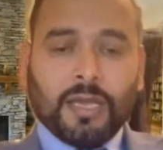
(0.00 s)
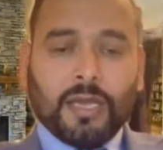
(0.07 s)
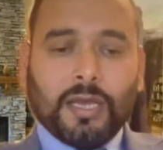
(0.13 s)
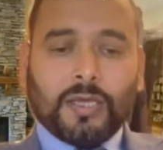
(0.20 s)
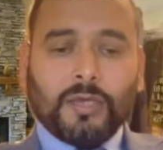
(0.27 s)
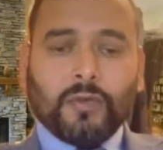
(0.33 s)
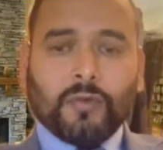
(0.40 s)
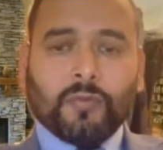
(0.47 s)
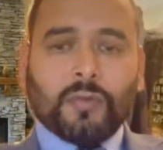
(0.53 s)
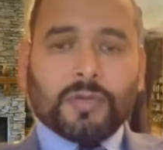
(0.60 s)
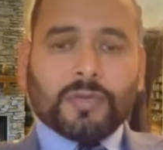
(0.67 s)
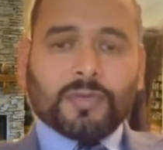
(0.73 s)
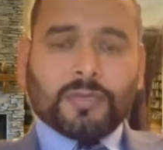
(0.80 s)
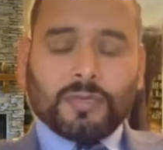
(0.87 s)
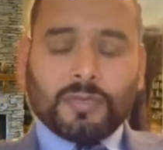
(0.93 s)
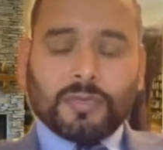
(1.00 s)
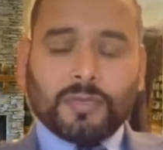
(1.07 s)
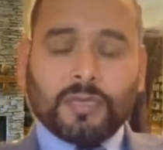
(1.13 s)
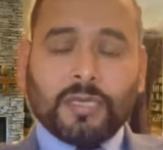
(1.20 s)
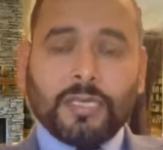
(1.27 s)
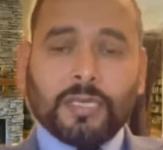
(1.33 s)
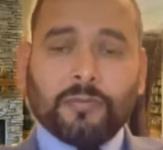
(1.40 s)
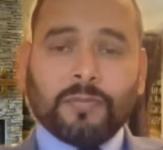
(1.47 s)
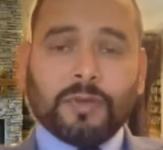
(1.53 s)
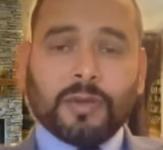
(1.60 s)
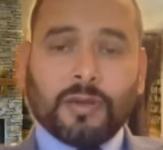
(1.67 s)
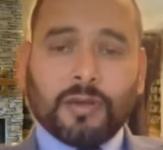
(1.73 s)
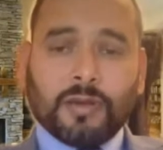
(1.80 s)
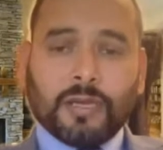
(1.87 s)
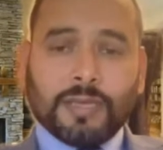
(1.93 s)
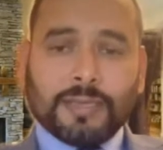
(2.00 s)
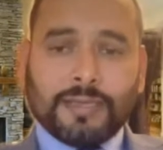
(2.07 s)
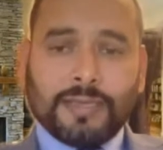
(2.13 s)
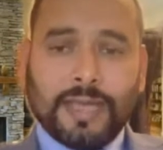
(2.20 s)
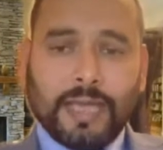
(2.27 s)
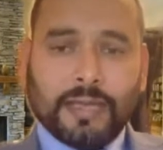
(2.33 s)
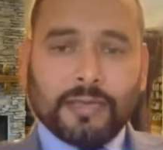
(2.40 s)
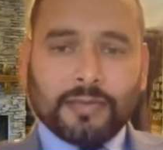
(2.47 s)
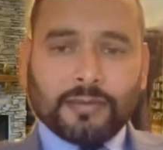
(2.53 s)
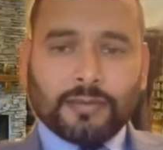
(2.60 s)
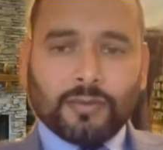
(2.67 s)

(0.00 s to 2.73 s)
you must give a correct date